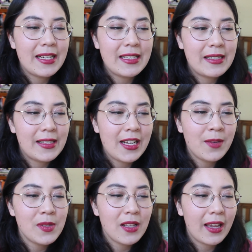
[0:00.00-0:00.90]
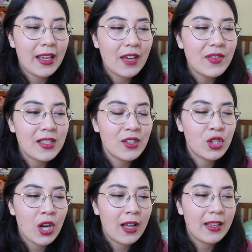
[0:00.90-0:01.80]
It seems like ever since
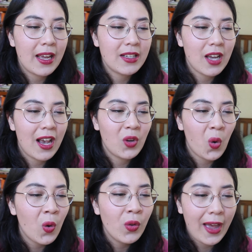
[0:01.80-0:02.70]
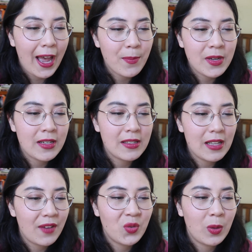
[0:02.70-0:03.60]
Charlie had died, all the happiness
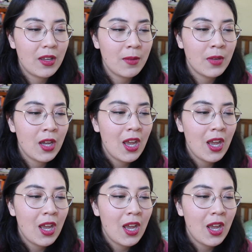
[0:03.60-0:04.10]
left with him.